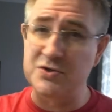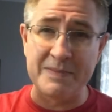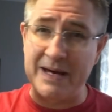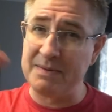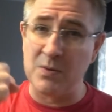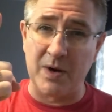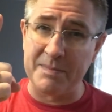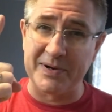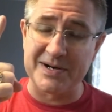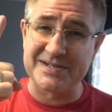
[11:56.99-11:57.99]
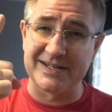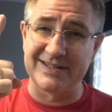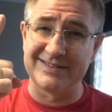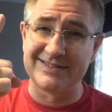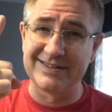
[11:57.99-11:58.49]
you may be one
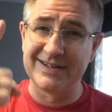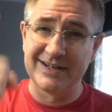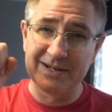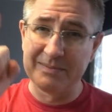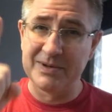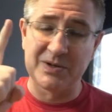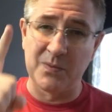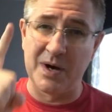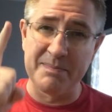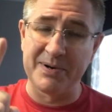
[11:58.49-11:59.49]
person, but to one